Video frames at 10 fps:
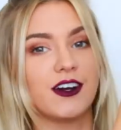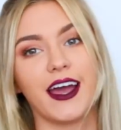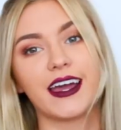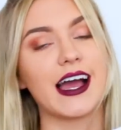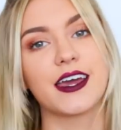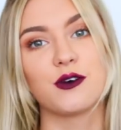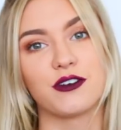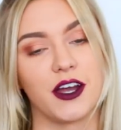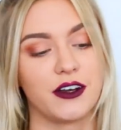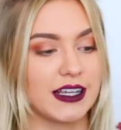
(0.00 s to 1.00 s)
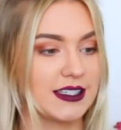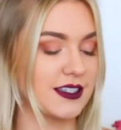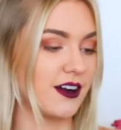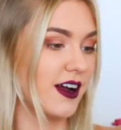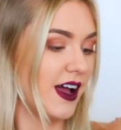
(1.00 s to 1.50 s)
Right, I can't get over how nice
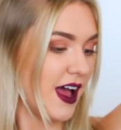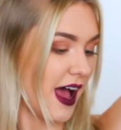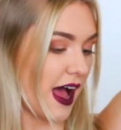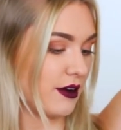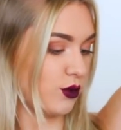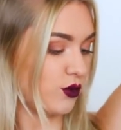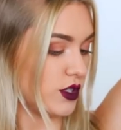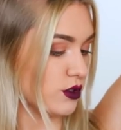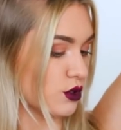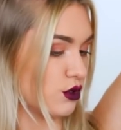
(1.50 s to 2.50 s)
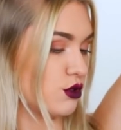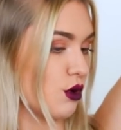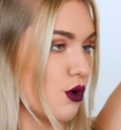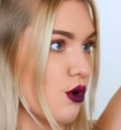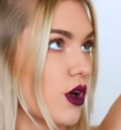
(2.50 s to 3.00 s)
these are and feel
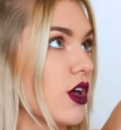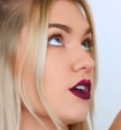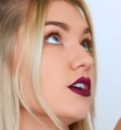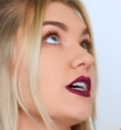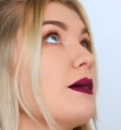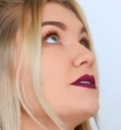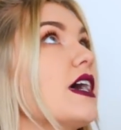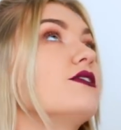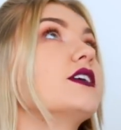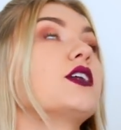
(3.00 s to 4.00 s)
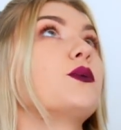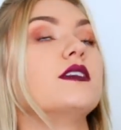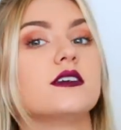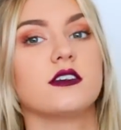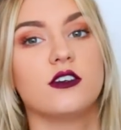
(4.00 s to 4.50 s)
so good. I'm definitely going to
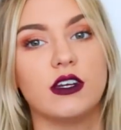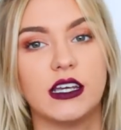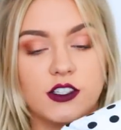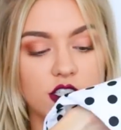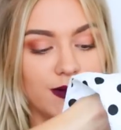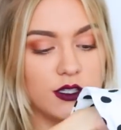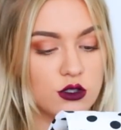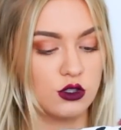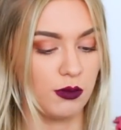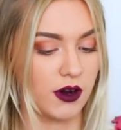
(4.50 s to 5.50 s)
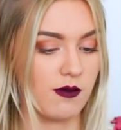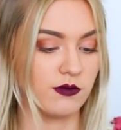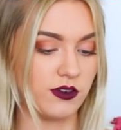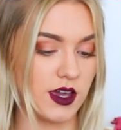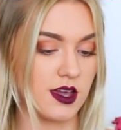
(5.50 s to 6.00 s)
wear these to uni and just be super
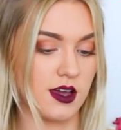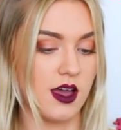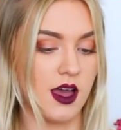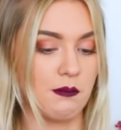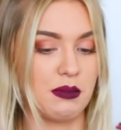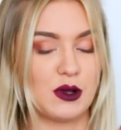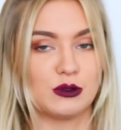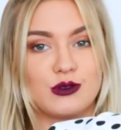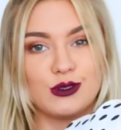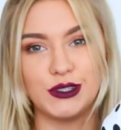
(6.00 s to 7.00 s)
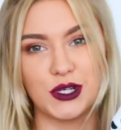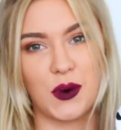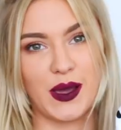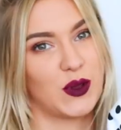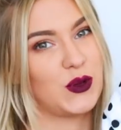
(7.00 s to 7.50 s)
comfy, but also look
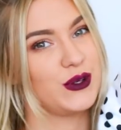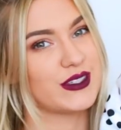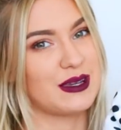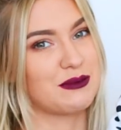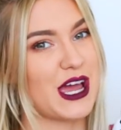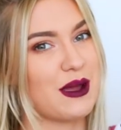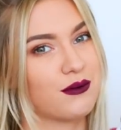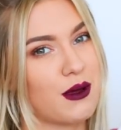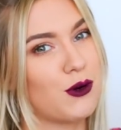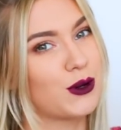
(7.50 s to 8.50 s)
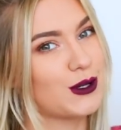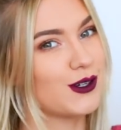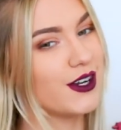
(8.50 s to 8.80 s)
quite cool at the same time with the polka dot